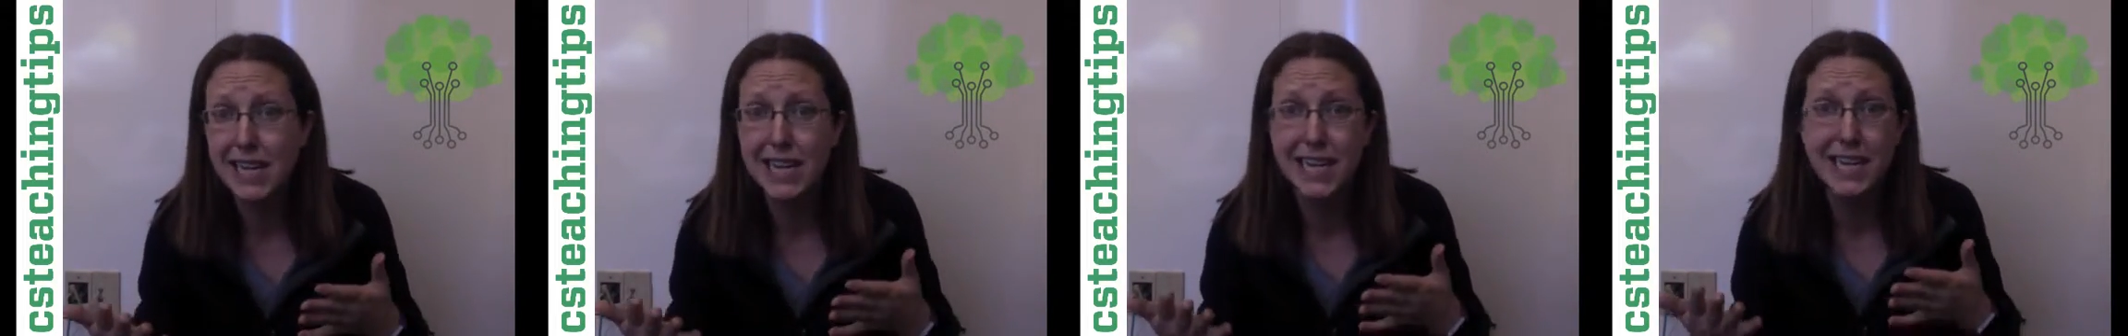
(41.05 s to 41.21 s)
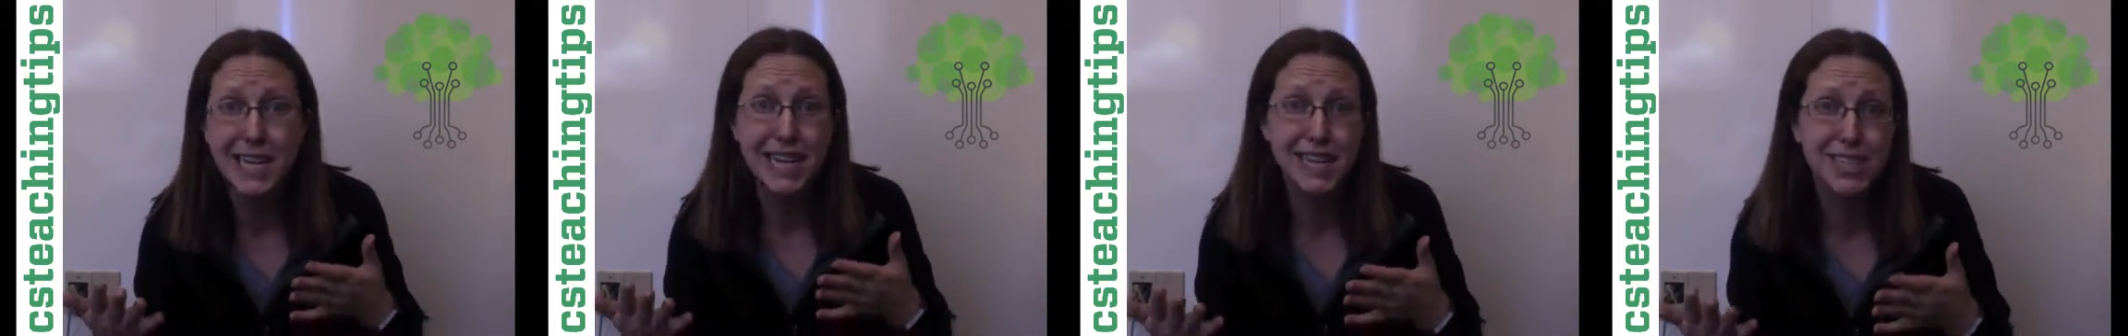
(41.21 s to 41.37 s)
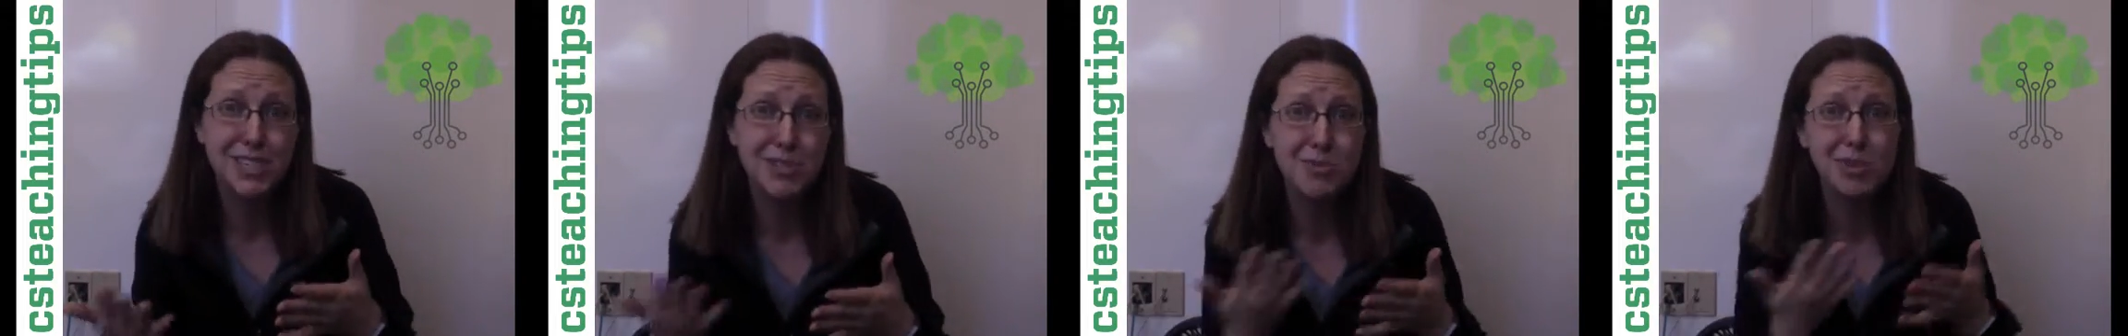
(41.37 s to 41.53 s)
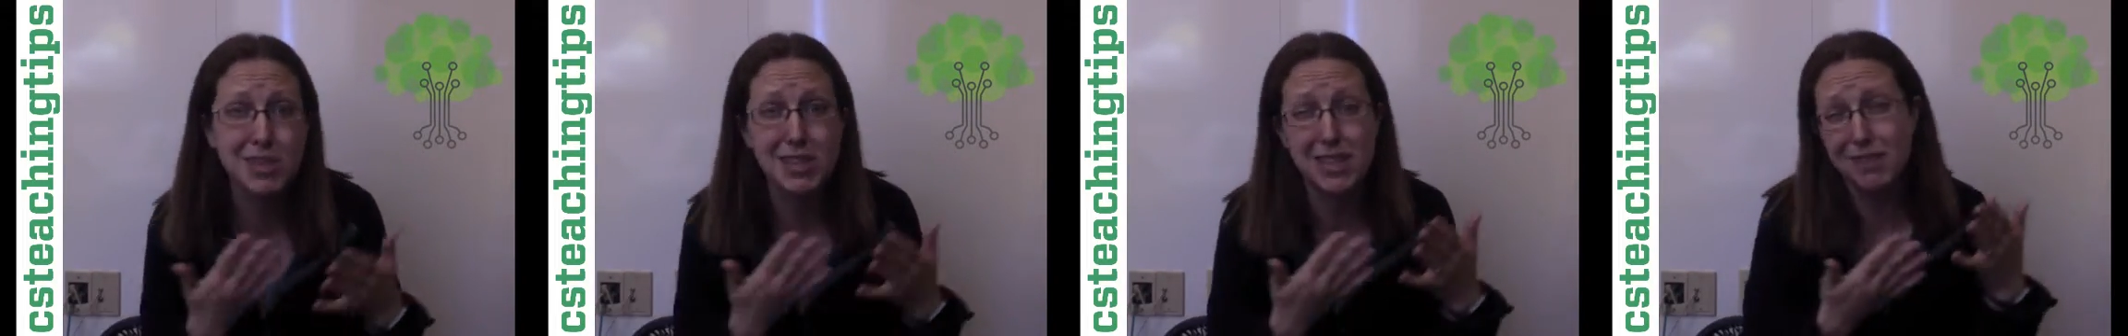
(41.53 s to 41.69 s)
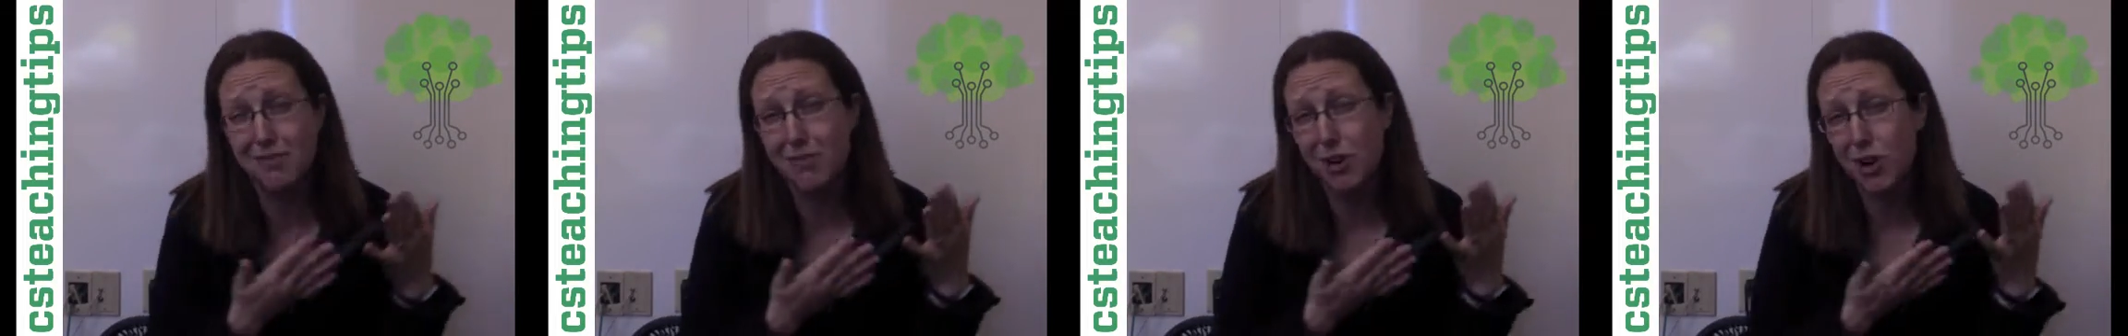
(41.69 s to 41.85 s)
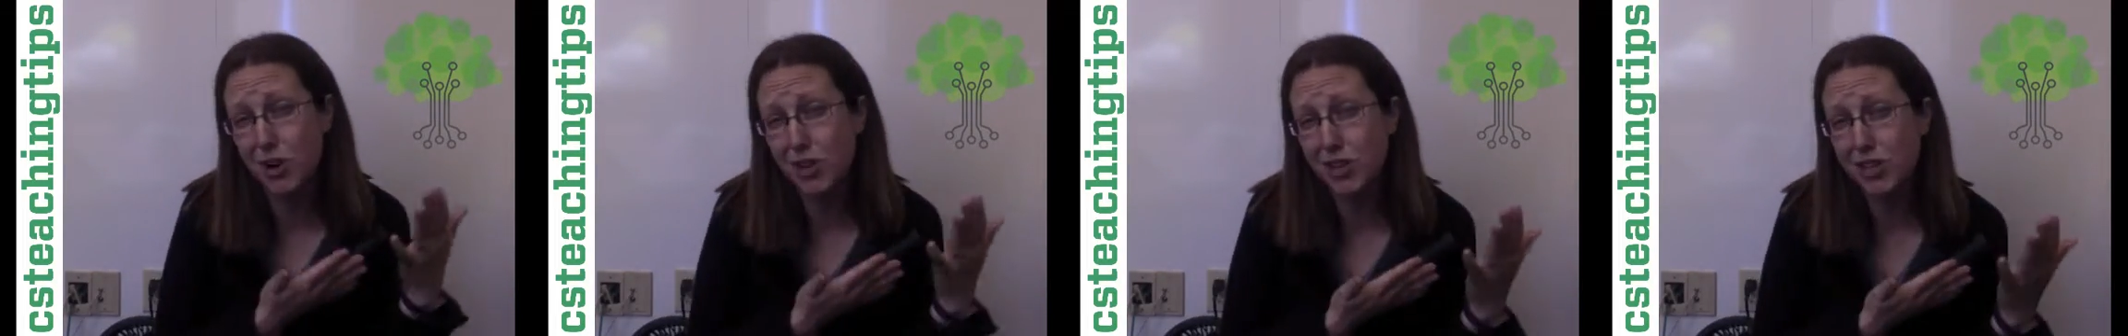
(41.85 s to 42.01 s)
connect to what
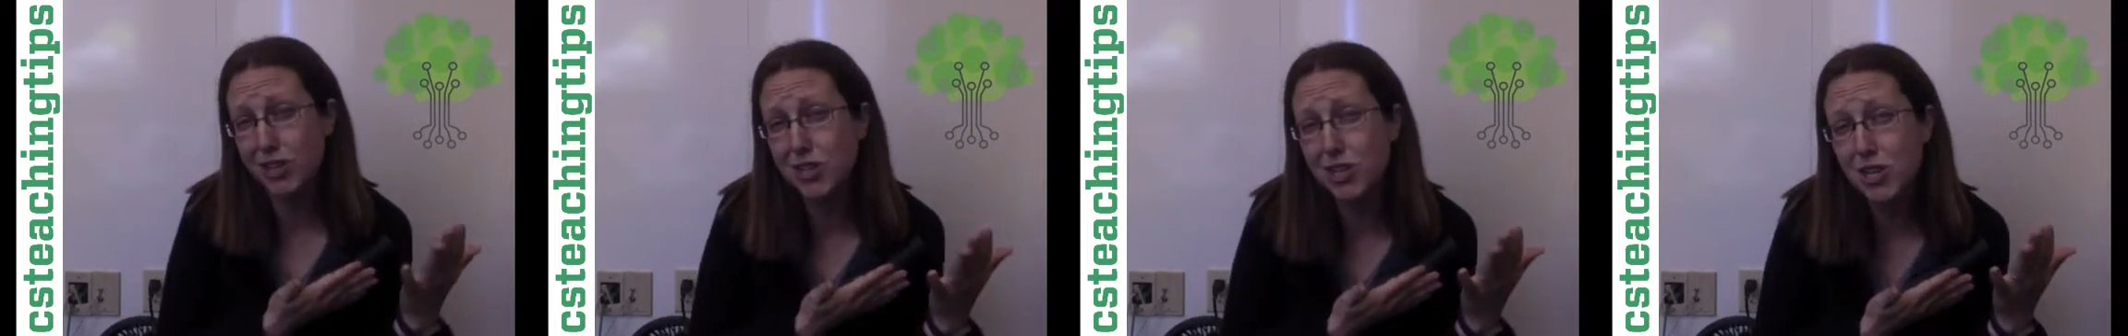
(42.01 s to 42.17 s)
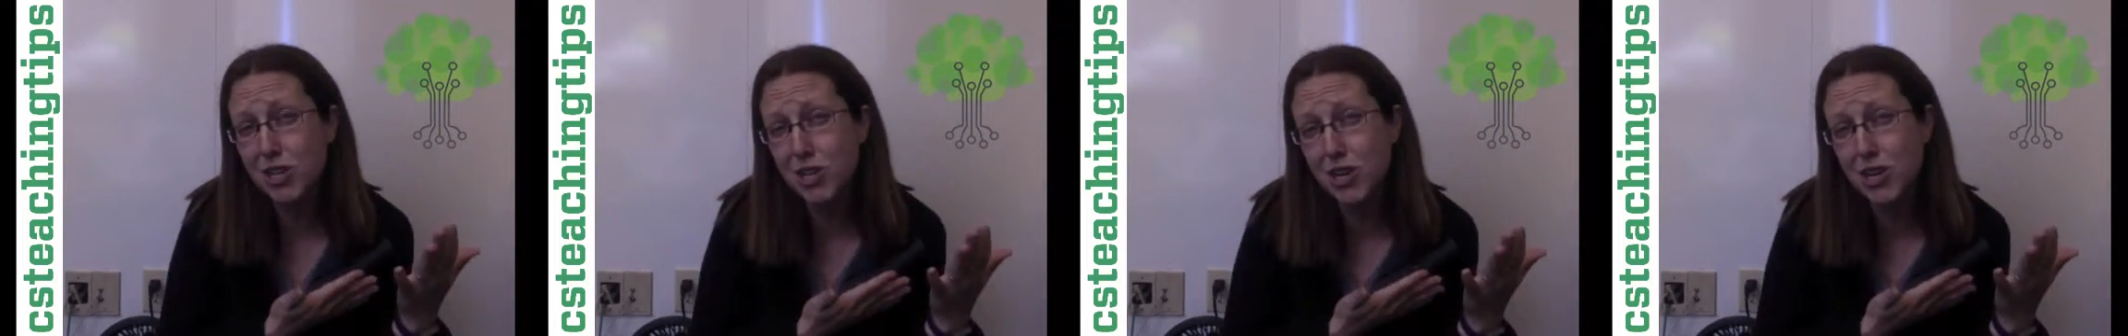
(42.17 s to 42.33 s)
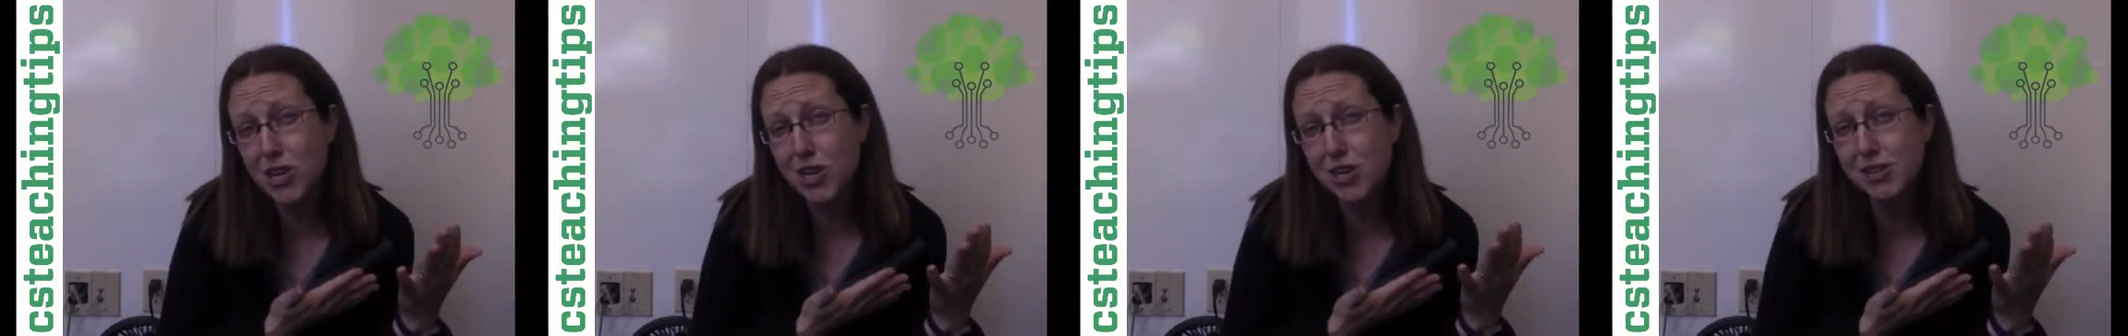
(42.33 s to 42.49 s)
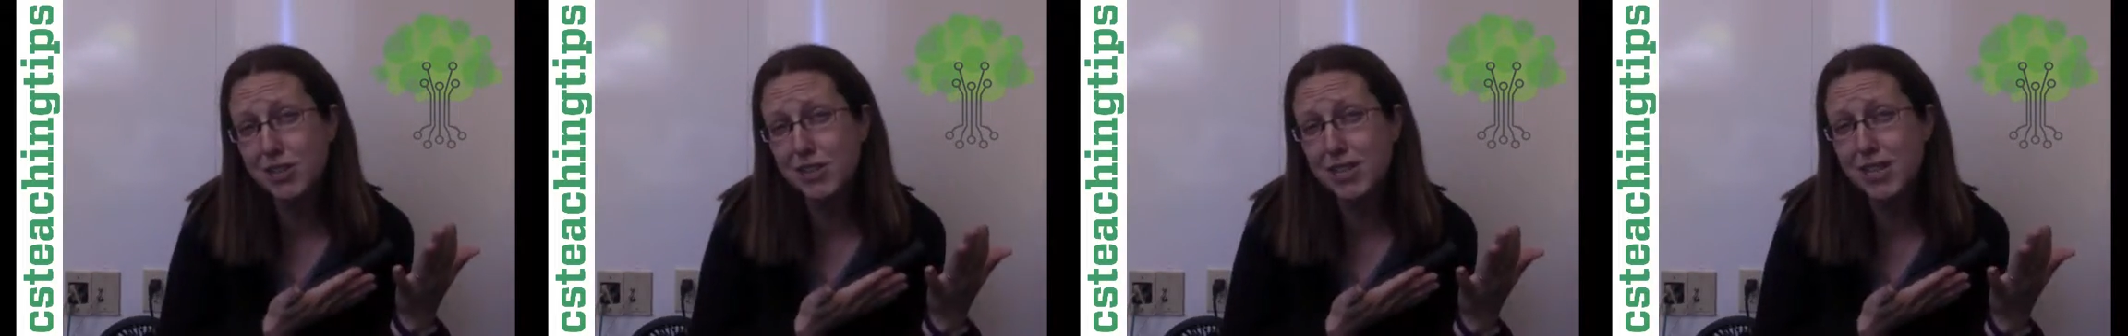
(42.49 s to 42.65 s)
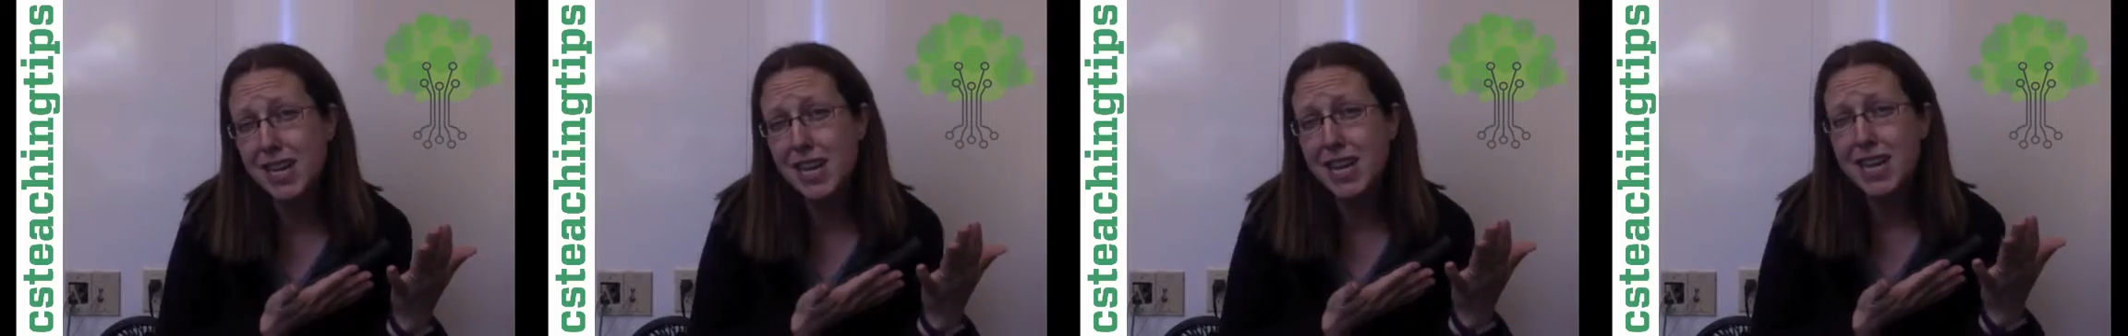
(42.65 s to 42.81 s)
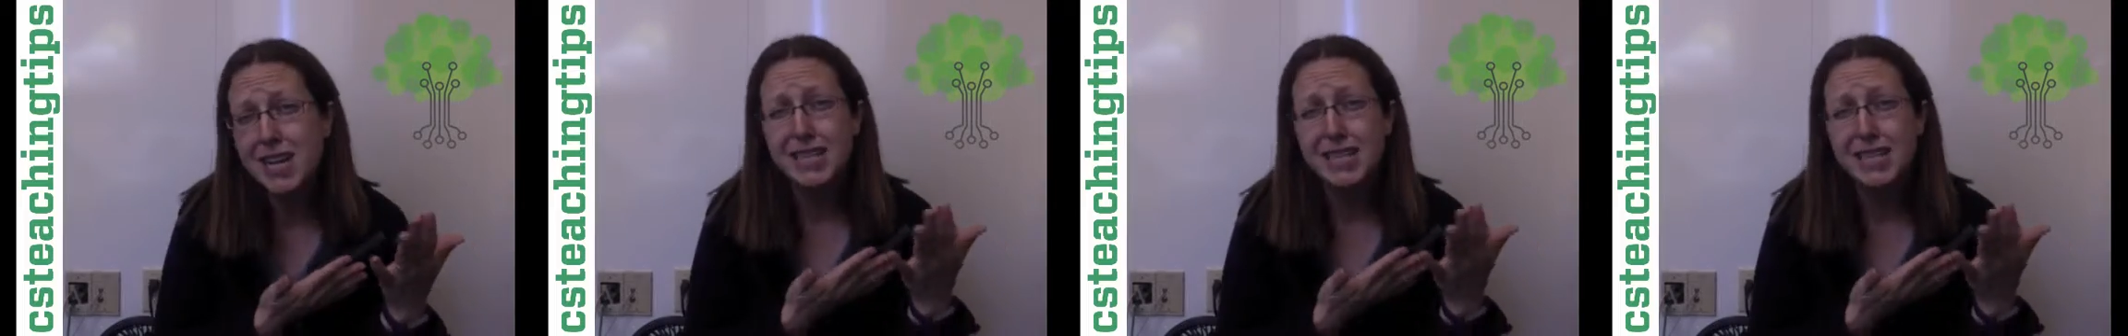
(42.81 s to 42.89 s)
they've already learned,